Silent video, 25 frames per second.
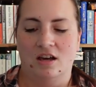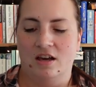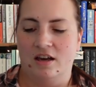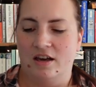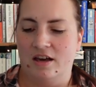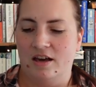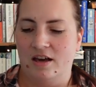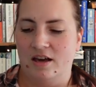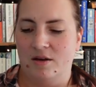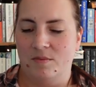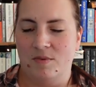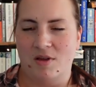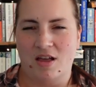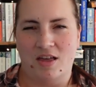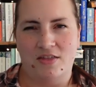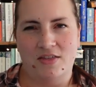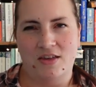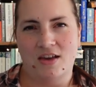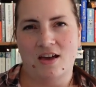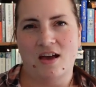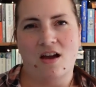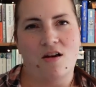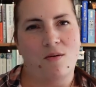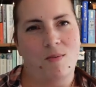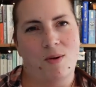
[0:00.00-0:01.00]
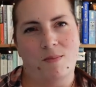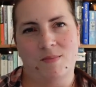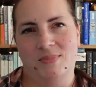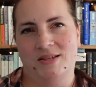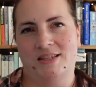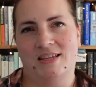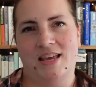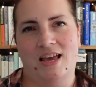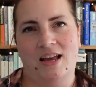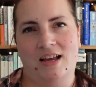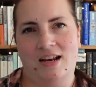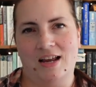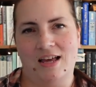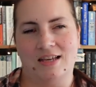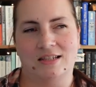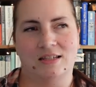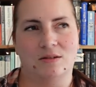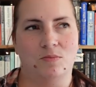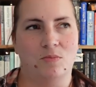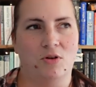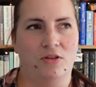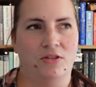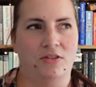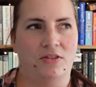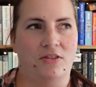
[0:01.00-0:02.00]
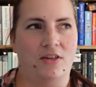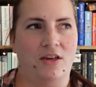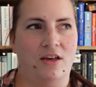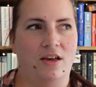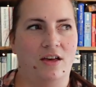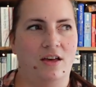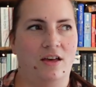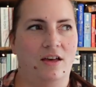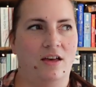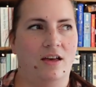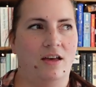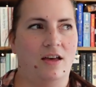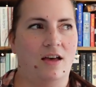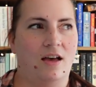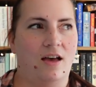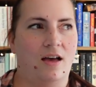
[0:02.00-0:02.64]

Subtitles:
I think I remember saying last month that